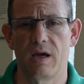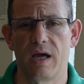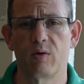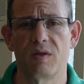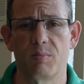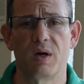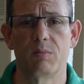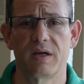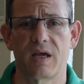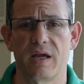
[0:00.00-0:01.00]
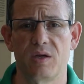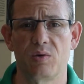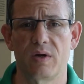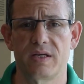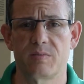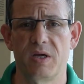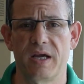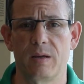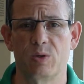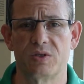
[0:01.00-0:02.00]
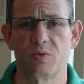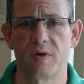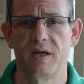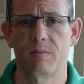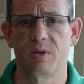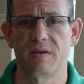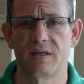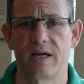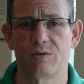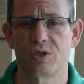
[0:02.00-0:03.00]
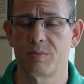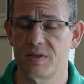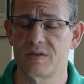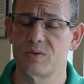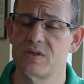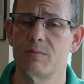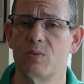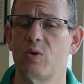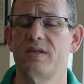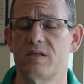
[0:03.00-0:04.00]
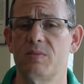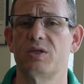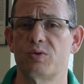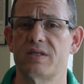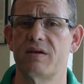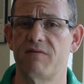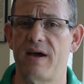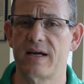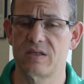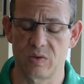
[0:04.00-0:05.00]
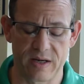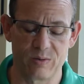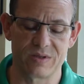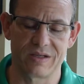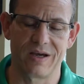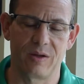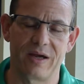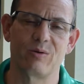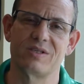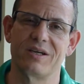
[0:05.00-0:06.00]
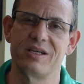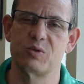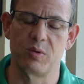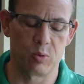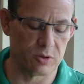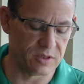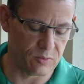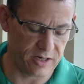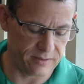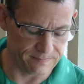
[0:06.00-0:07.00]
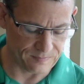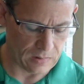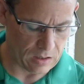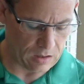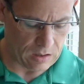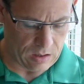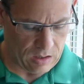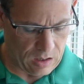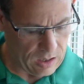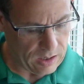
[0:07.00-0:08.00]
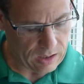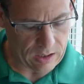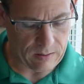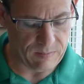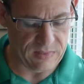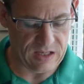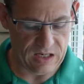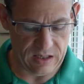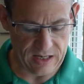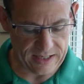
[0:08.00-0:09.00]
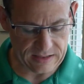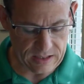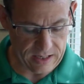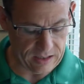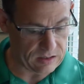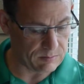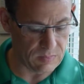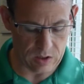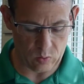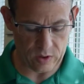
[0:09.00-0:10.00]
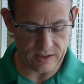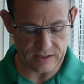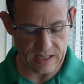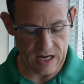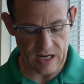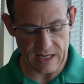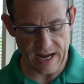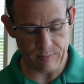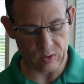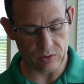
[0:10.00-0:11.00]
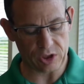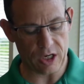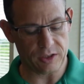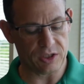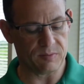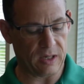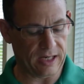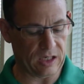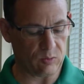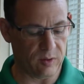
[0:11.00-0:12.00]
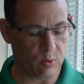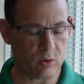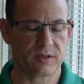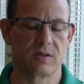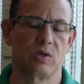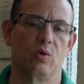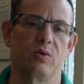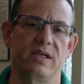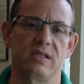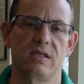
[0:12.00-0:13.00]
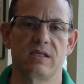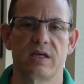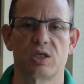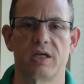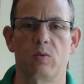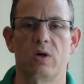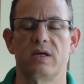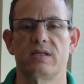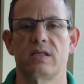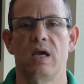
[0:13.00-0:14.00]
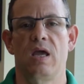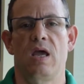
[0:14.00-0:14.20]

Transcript: out in the public and you guys being able to read up on the township. There's quite some interesting facts, so that was a nice report to read. The next item was a capital charges bylaw report. So this essentially was